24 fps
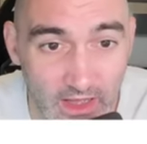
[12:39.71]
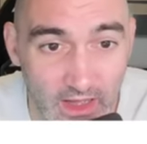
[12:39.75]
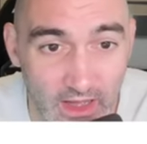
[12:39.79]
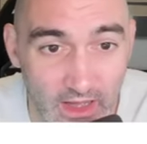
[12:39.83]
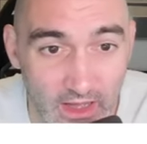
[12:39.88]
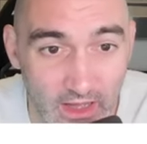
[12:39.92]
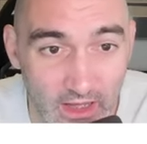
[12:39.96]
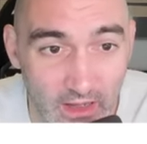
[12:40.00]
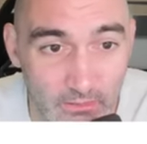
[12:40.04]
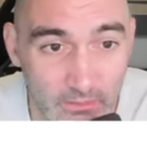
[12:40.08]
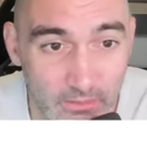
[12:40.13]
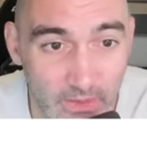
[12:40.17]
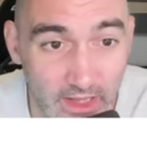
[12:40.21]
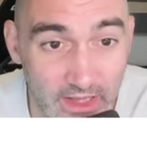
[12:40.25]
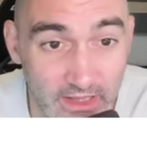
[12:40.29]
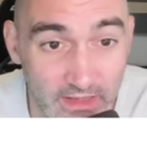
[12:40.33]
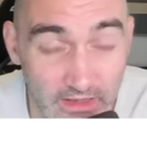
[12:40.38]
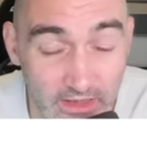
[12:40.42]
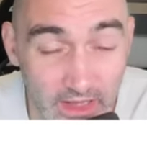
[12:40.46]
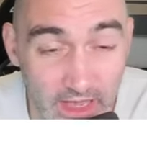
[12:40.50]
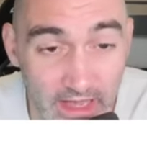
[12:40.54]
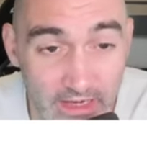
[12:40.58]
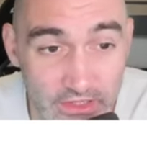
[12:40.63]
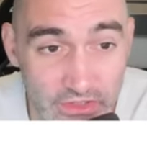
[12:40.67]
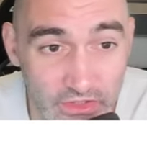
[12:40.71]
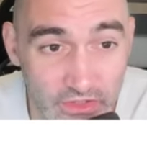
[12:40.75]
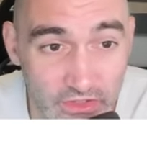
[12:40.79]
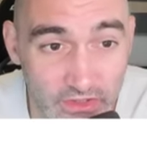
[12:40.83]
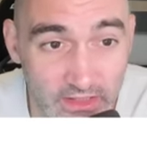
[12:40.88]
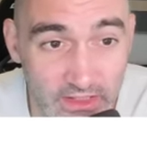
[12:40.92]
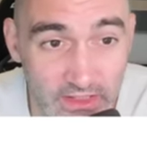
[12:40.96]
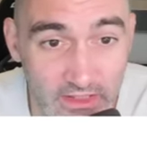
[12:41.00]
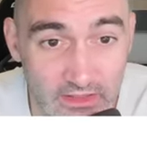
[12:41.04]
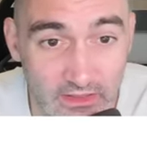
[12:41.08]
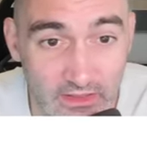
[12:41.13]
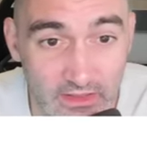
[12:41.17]
And
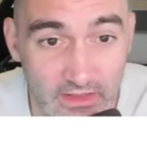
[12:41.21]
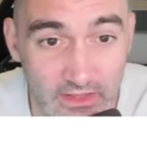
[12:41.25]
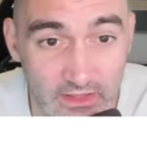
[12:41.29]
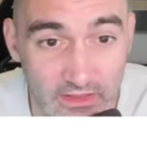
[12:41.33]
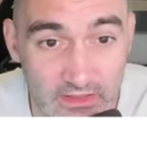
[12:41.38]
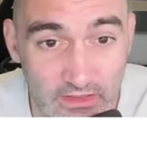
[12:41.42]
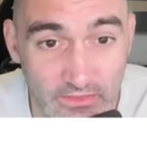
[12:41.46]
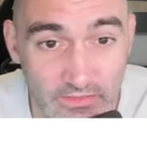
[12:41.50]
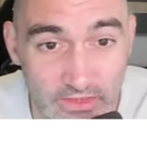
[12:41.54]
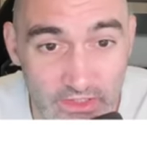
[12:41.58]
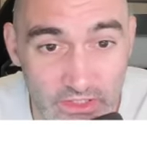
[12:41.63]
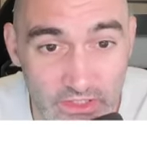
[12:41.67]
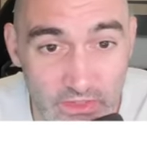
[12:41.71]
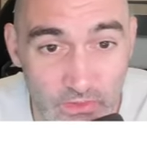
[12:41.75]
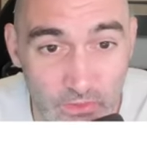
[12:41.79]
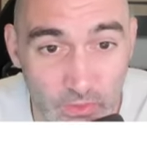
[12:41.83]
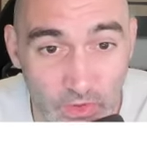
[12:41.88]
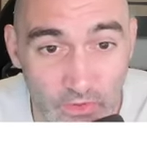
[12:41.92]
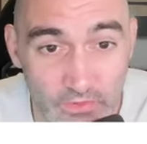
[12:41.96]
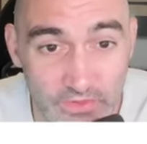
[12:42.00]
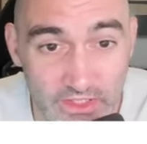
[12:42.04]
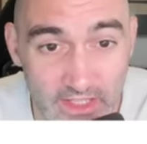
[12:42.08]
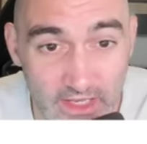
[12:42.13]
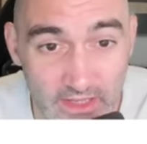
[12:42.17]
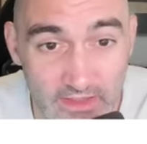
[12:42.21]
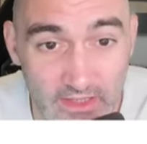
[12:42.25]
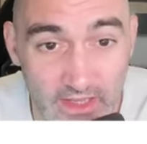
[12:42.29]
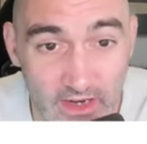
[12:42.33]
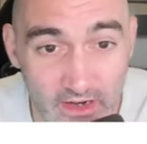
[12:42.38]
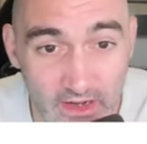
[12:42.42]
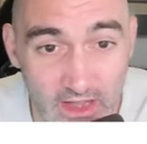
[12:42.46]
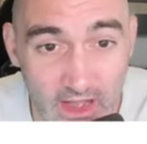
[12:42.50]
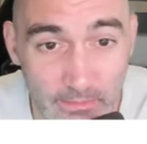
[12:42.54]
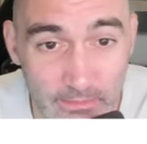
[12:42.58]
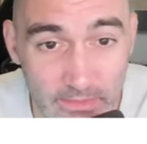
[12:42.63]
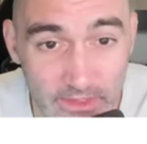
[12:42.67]
actually, the Da Vinci Wolves said their
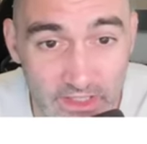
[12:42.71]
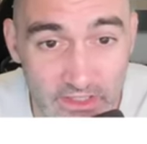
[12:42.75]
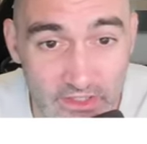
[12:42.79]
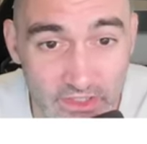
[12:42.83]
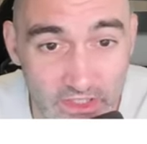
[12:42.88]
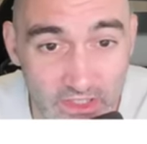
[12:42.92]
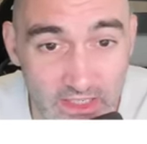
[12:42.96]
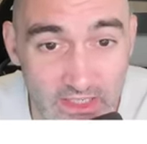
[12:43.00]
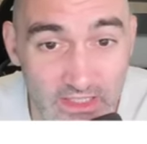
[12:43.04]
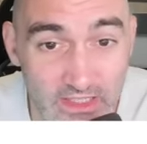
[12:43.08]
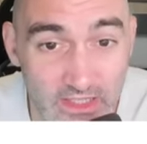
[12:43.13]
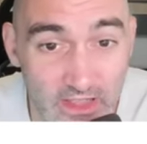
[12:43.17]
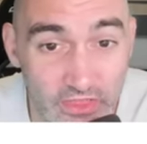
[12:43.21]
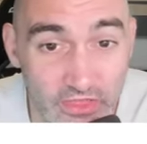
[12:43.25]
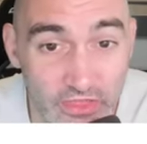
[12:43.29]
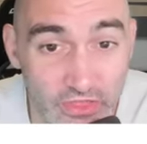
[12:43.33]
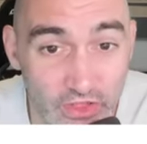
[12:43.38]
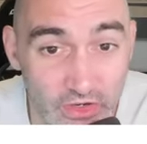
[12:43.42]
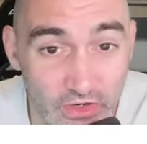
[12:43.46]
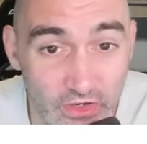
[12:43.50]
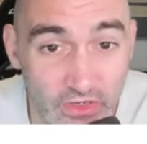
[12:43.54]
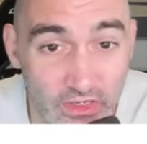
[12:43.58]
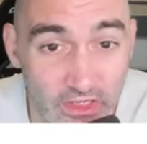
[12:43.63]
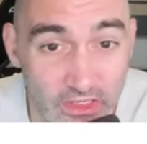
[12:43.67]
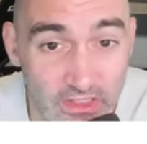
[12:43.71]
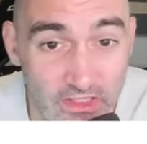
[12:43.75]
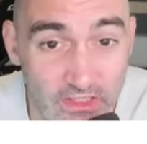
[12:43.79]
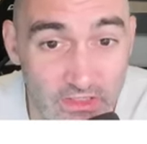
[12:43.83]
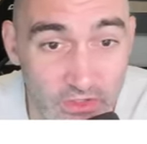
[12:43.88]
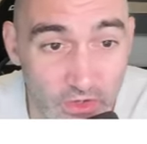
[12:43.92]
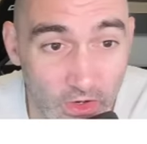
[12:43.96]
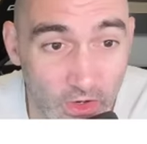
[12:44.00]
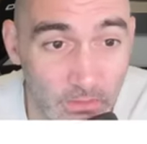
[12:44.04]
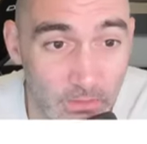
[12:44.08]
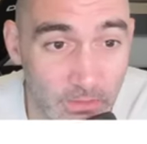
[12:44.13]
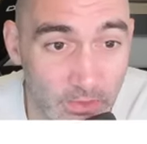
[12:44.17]
competition is the 3rd
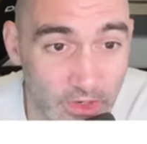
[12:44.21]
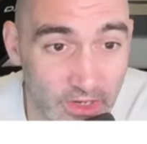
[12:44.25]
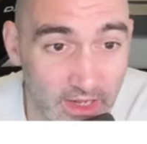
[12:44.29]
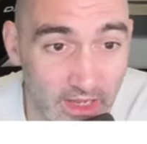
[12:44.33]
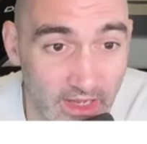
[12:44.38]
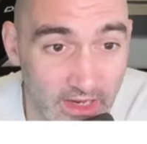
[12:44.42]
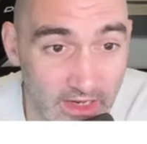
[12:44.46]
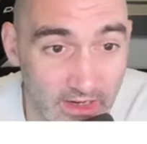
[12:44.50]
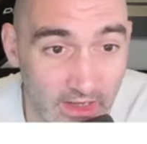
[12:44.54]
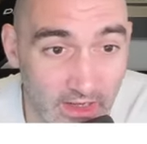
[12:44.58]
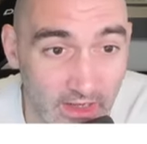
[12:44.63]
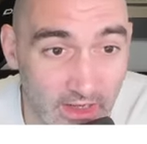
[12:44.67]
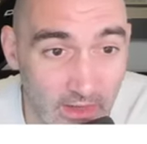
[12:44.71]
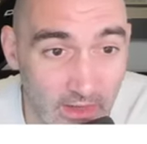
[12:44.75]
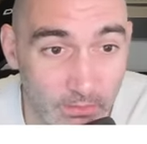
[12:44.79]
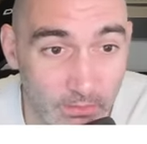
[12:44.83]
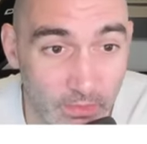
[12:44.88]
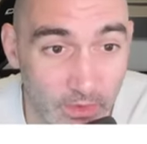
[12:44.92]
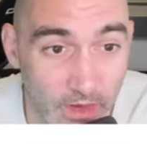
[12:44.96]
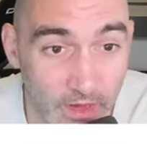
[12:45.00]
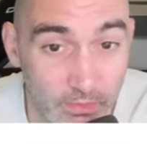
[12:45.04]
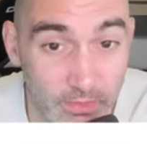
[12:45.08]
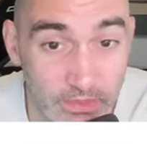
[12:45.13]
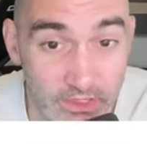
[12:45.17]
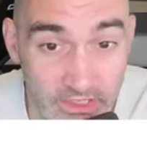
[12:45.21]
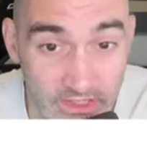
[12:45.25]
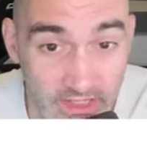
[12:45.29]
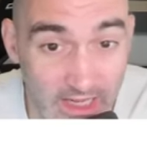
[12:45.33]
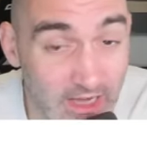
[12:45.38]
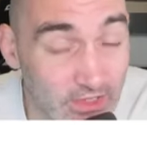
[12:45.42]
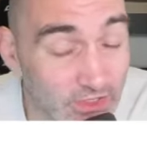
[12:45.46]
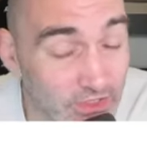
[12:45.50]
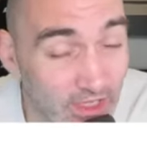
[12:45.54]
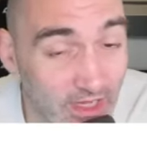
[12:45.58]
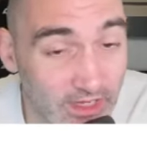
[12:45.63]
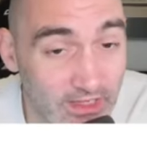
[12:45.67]
Assault Brigade, which is
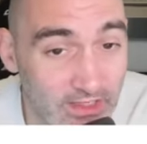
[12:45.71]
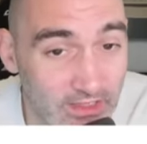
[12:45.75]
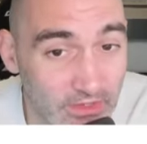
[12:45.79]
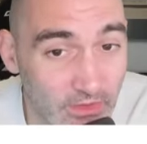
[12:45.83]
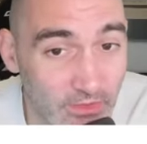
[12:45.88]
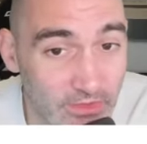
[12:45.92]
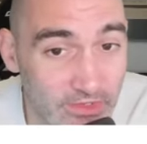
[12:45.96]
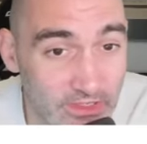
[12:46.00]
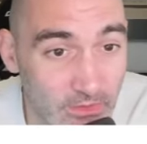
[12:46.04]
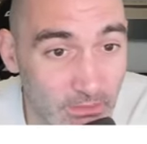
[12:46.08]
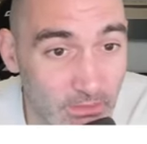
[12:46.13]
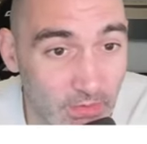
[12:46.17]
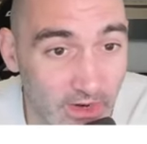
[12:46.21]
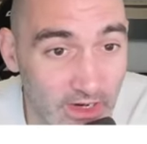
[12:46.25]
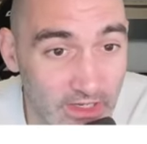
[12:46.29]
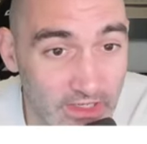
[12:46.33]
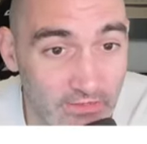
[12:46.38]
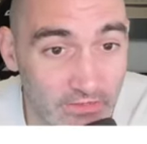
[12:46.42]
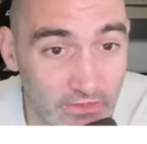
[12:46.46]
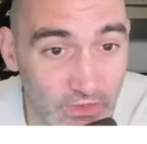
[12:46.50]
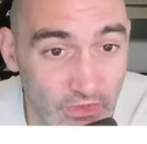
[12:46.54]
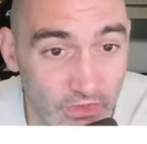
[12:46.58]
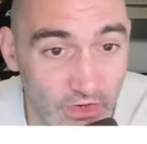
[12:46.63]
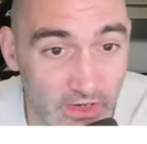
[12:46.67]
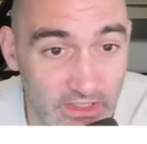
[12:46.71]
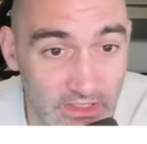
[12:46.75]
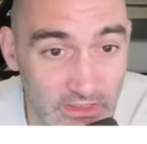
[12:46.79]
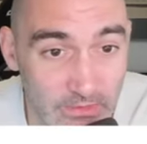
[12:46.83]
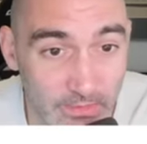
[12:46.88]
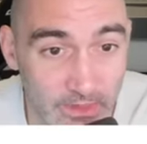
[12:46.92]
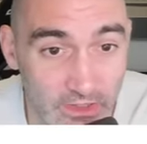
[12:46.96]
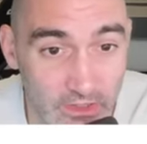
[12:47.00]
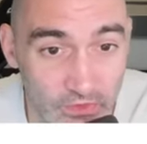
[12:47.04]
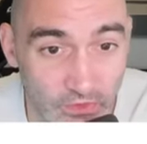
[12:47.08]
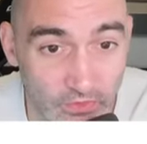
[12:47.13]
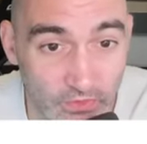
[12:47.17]
actually, I didn't know this, a branch of Ukraine
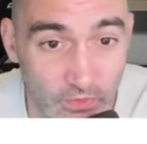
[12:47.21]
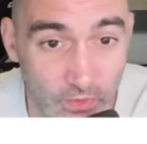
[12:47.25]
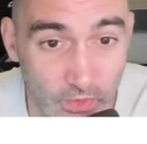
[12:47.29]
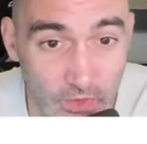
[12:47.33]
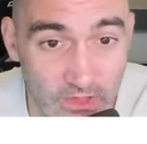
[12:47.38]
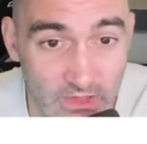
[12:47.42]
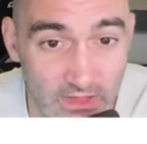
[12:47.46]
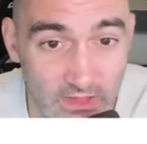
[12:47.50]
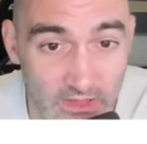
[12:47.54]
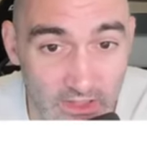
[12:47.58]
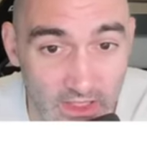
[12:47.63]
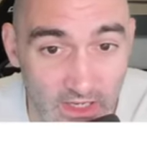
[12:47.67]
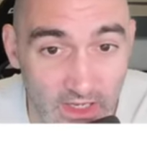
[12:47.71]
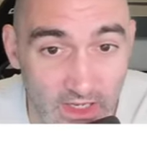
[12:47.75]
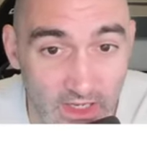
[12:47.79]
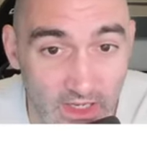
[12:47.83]
Special Forces.